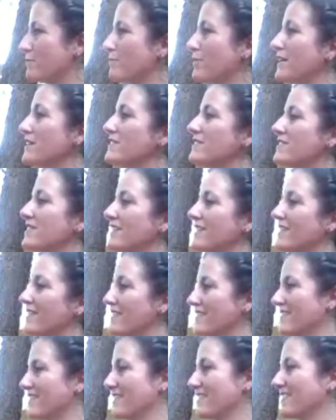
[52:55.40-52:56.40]

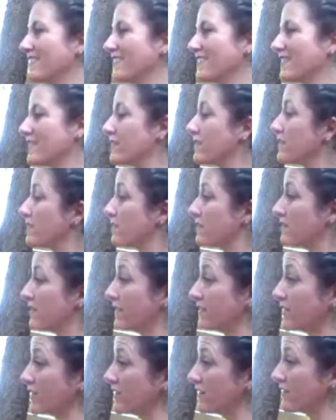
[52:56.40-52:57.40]
Pinzia.
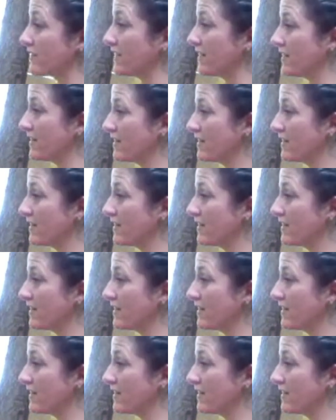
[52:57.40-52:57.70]
Never heard of that.